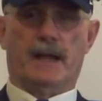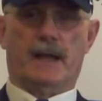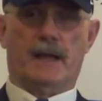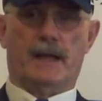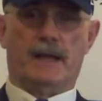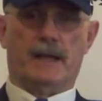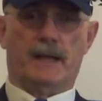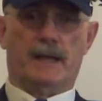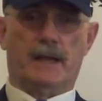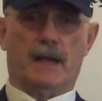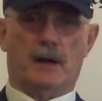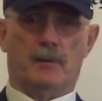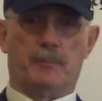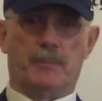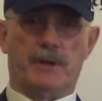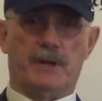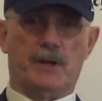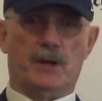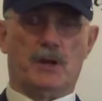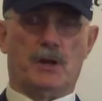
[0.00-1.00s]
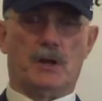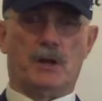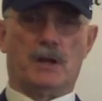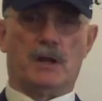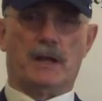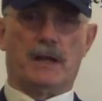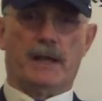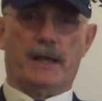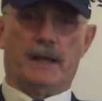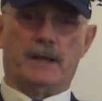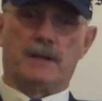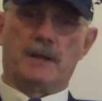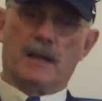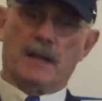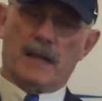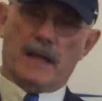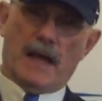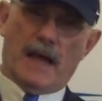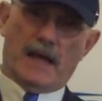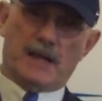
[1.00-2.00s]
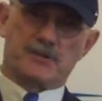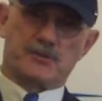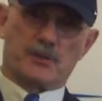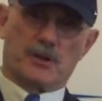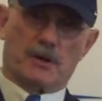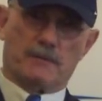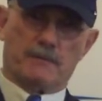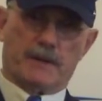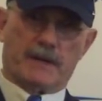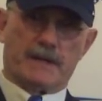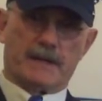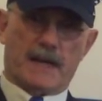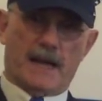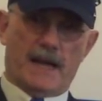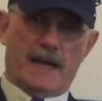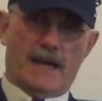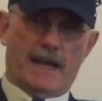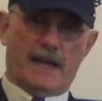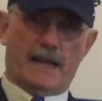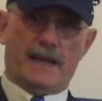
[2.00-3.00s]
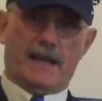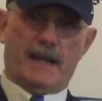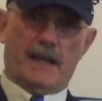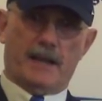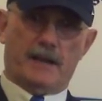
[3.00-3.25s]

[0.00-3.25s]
Uh, and I'll be here at, I serve at C H I